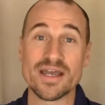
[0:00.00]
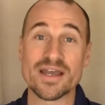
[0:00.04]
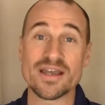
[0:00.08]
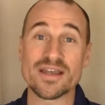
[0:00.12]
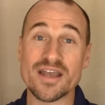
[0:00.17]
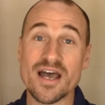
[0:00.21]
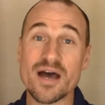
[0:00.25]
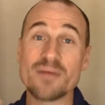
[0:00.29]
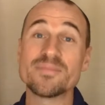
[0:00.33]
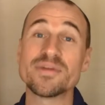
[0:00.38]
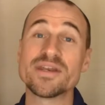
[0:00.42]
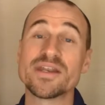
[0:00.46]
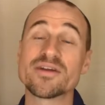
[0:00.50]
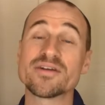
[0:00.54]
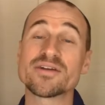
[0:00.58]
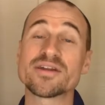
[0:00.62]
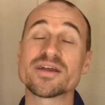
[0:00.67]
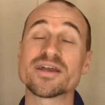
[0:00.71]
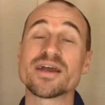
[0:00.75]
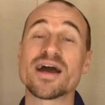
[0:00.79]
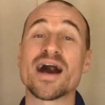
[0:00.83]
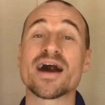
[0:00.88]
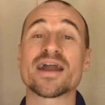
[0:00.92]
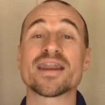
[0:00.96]
Come near to
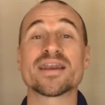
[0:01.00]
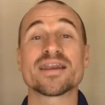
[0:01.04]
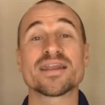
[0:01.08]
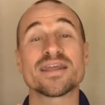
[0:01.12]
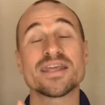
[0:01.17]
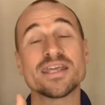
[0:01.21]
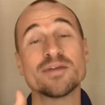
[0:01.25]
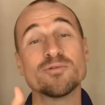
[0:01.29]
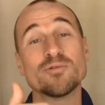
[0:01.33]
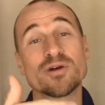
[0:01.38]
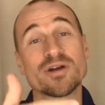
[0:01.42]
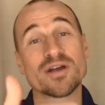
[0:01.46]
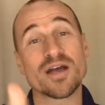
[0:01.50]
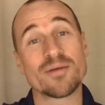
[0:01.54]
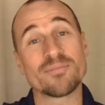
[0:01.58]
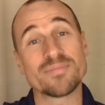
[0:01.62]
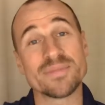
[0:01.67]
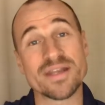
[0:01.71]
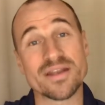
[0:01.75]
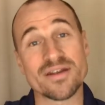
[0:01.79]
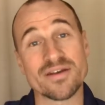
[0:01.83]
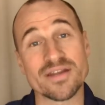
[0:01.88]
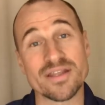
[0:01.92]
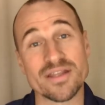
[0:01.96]
God and he will come
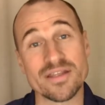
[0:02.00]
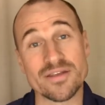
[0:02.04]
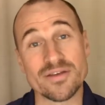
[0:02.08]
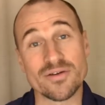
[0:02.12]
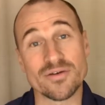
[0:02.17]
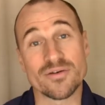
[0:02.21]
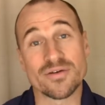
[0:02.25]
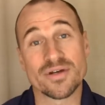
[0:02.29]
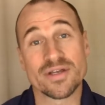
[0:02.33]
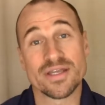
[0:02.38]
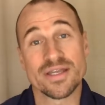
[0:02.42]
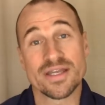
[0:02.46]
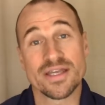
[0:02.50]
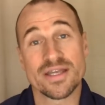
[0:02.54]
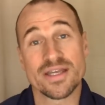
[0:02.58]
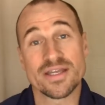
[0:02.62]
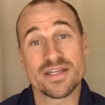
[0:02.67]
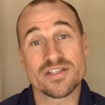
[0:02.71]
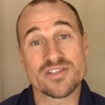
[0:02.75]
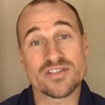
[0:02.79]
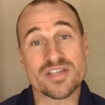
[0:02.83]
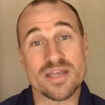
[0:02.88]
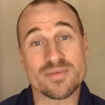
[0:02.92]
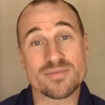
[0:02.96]
near to you.
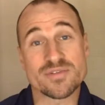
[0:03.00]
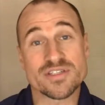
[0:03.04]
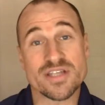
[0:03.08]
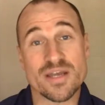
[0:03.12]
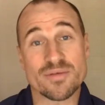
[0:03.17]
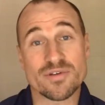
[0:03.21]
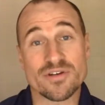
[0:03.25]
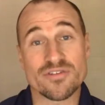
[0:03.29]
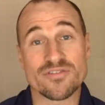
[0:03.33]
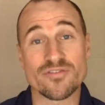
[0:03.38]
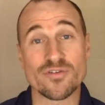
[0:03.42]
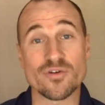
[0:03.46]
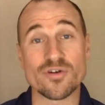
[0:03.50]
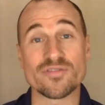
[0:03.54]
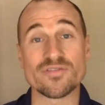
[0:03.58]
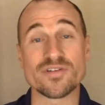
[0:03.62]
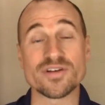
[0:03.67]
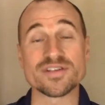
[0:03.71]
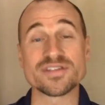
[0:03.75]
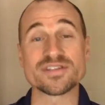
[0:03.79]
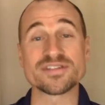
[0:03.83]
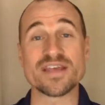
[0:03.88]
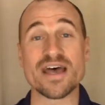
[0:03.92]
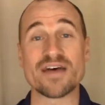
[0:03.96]
James chapter 4,
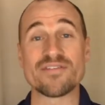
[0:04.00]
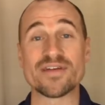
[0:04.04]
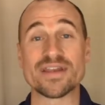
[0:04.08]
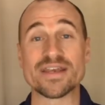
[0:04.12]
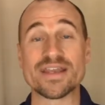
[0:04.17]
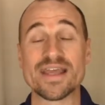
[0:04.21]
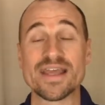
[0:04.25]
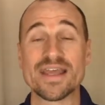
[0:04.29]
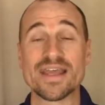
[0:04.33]
verse 7.